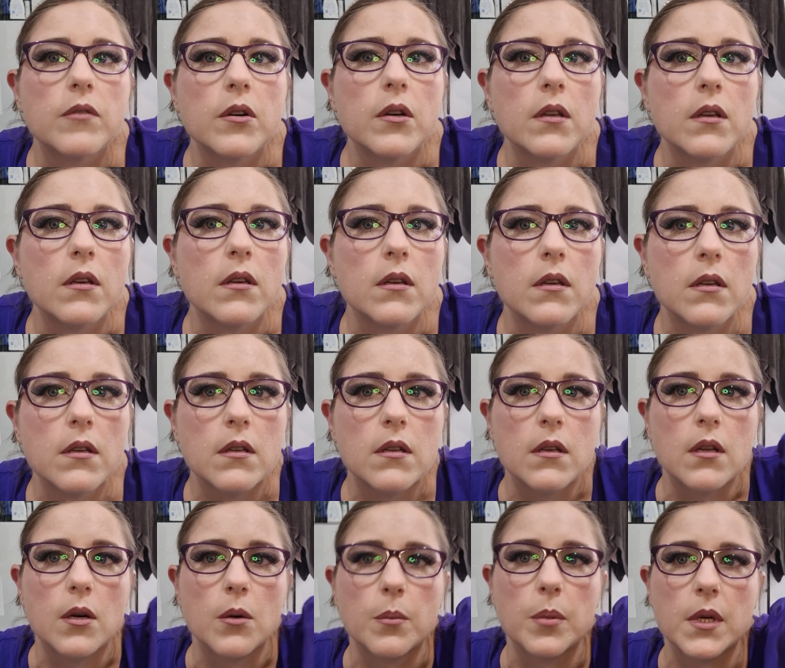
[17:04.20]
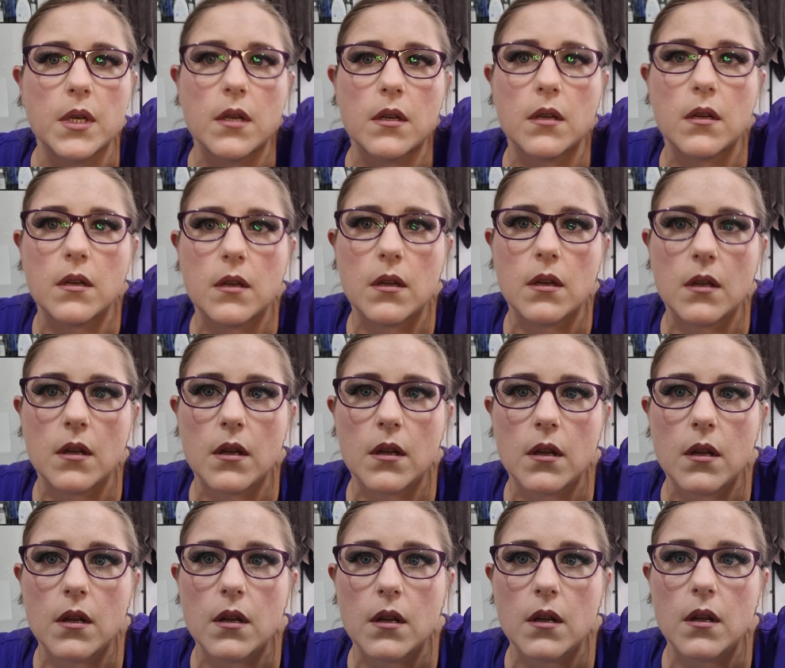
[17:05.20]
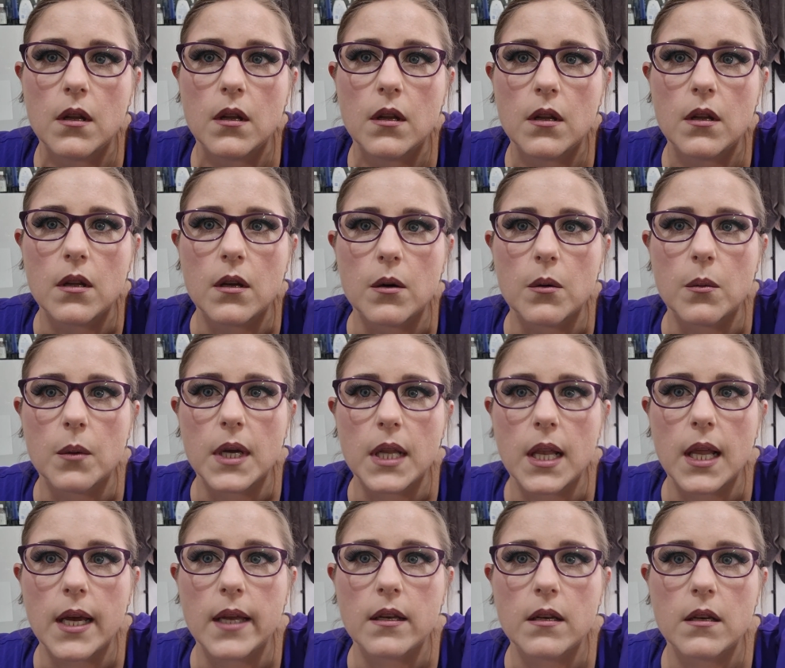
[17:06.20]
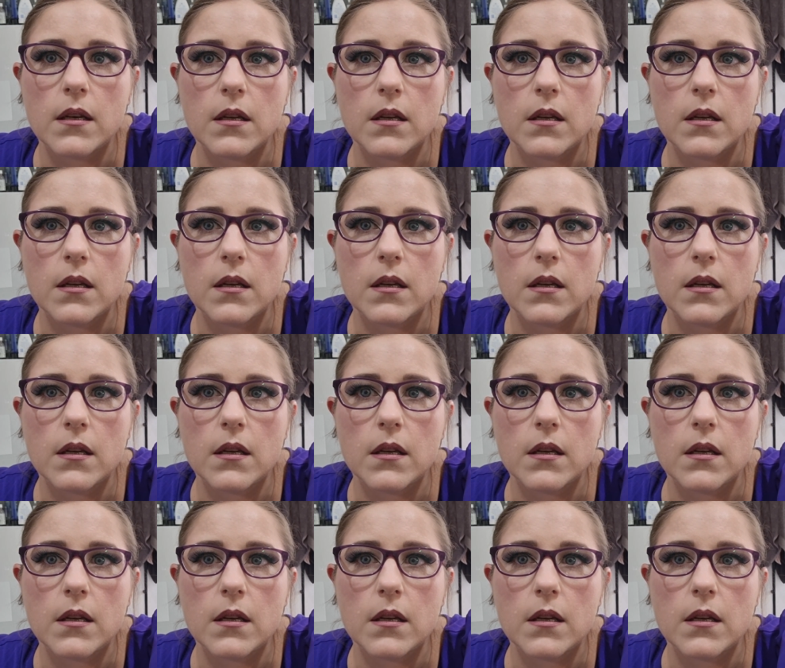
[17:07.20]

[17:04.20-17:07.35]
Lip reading: for you. Nope. Go away, light.